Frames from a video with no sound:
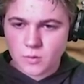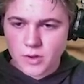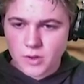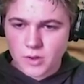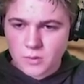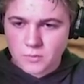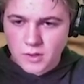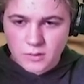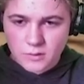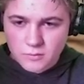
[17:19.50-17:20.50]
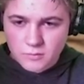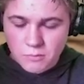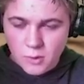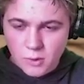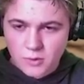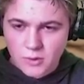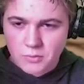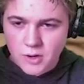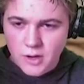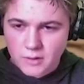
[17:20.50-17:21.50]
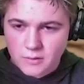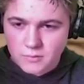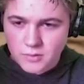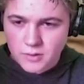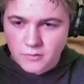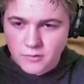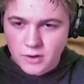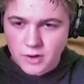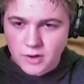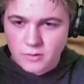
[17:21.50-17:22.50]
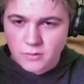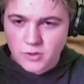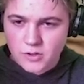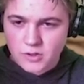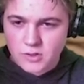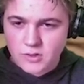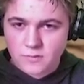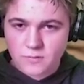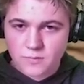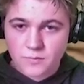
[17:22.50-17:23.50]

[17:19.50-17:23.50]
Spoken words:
Wheel being boldly brought pretty far in, which is